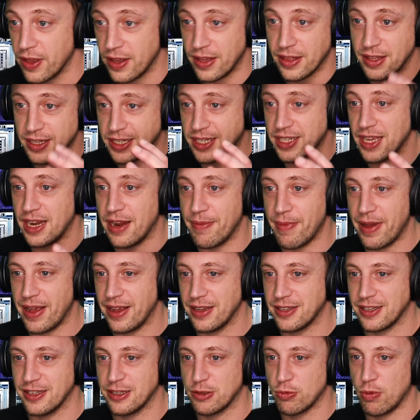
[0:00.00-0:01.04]
of the
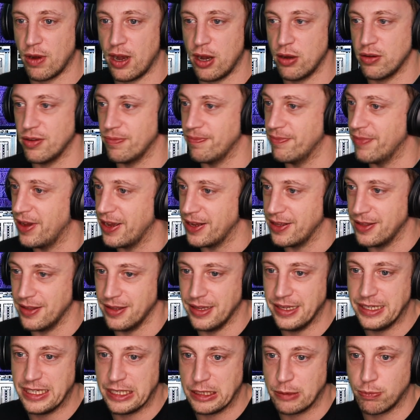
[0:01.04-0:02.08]
cinematics as well,
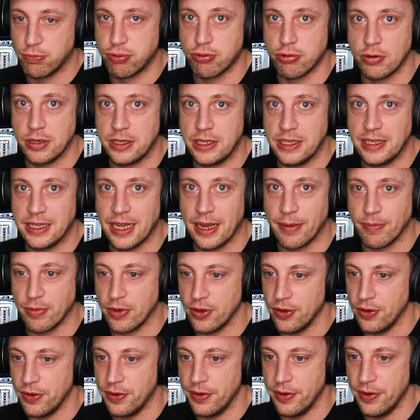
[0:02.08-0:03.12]
mate, this is pretty
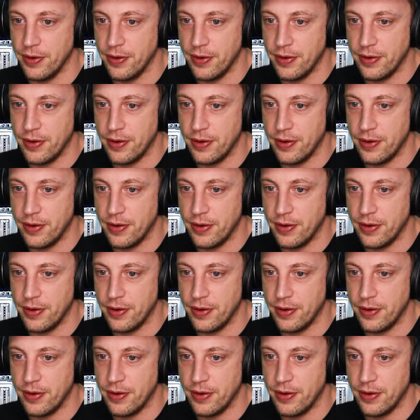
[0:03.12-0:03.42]
damn good.